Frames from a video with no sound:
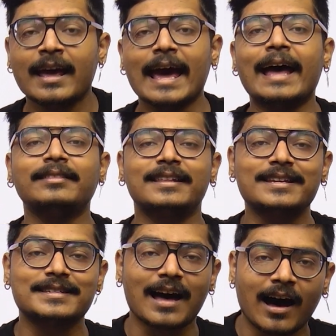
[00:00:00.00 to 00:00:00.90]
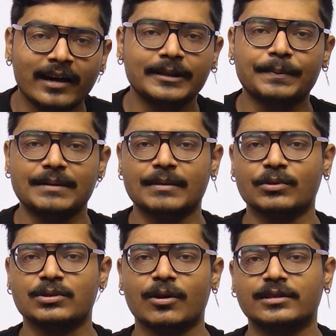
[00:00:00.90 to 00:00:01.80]
And these are the
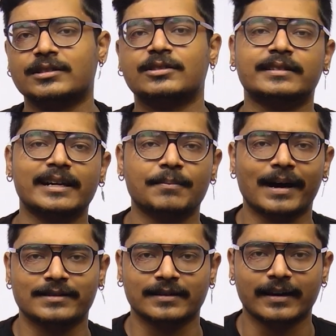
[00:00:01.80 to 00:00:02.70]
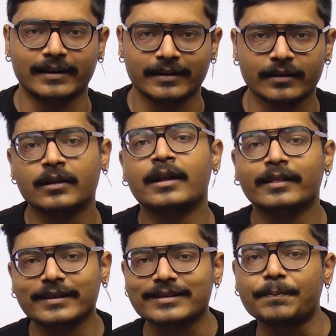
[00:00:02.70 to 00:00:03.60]
premium-most colleges to study maths in India.
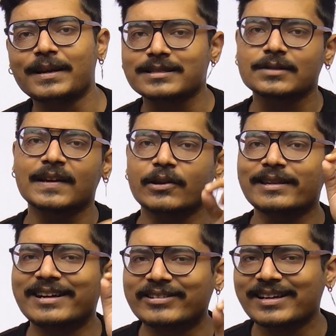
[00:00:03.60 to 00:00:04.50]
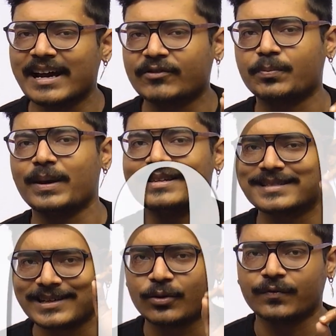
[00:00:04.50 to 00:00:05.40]
These are places where you literally have to pay
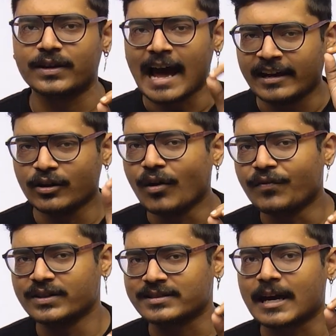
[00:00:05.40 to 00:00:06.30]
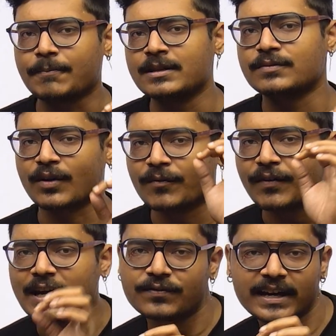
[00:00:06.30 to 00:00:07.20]
zero fees and you're offered stipends from
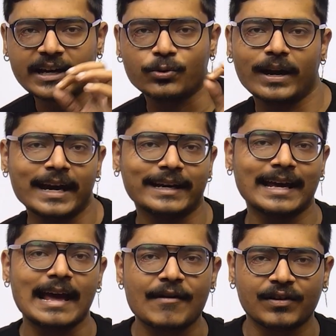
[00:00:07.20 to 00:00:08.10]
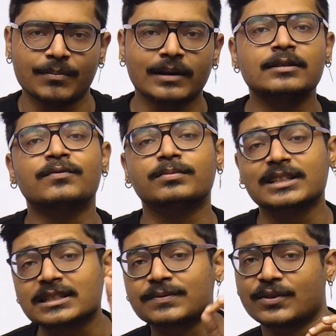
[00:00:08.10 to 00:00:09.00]
5K to 8K every month
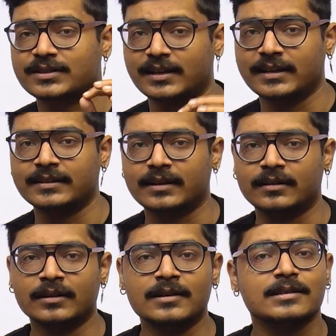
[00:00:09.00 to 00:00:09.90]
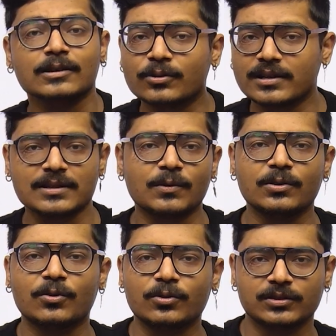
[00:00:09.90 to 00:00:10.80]
just for studying there. So who doesn't want
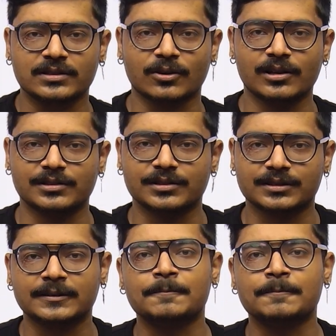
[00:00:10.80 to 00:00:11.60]
to go to these colleges?